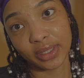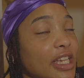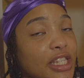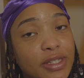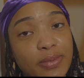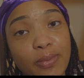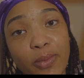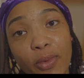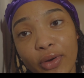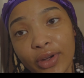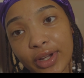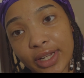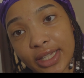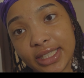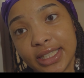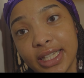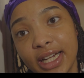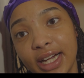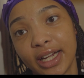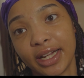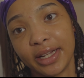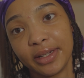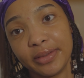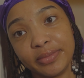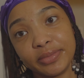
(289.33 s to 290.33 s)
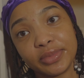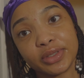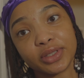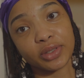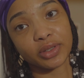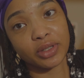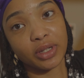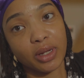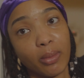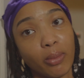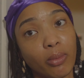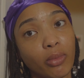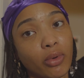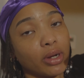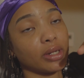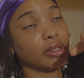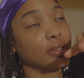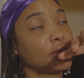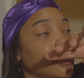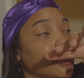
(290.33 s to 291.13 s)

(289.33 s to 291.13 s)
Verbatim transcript: It's morning time, so good morning